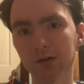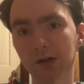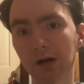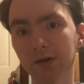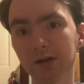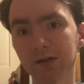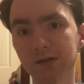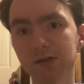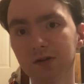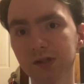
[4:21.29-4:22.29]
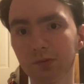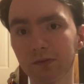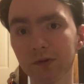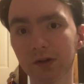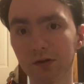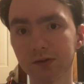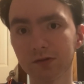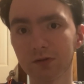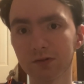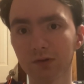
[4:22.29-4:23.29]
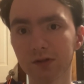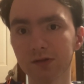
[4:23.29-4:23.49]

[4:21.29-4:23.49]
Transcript: counting in the CR7 Fleet Car Series race,